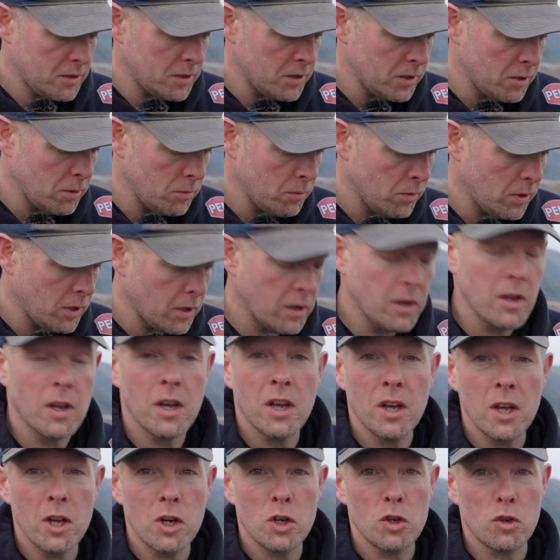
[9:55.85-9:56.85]
to
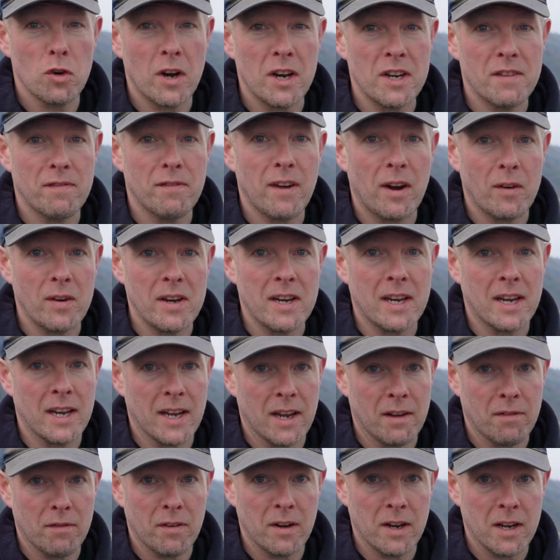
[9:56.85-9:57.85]
tread very
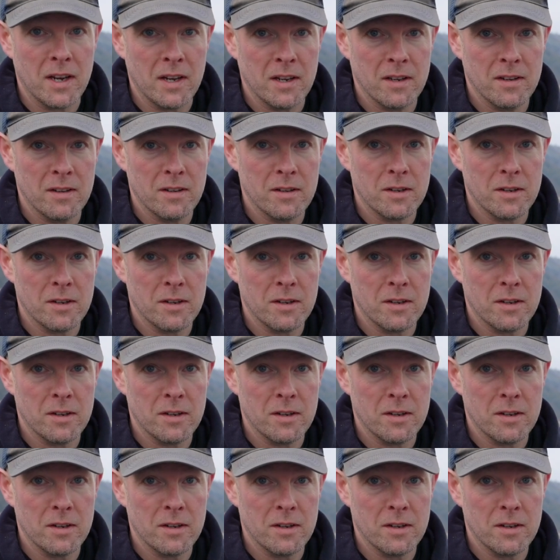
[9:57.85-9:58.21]
carefully,